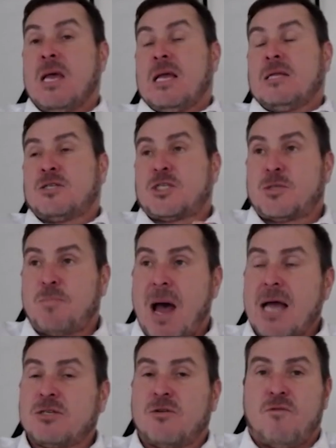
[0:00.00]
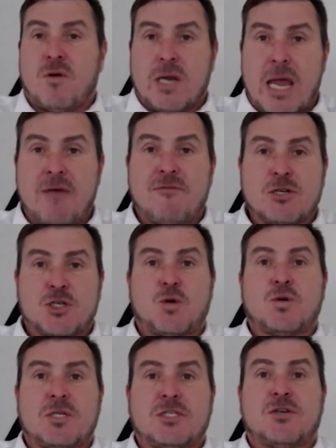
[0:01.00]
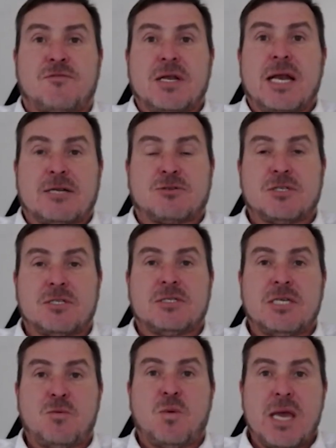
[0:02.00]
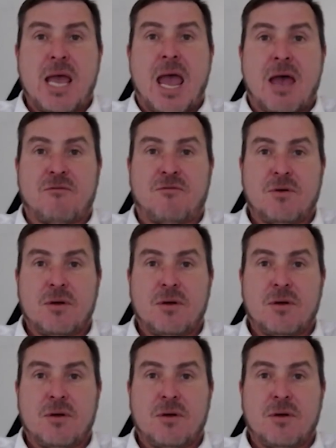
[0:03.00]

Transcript: In spite of whatever shortage of electricity we have,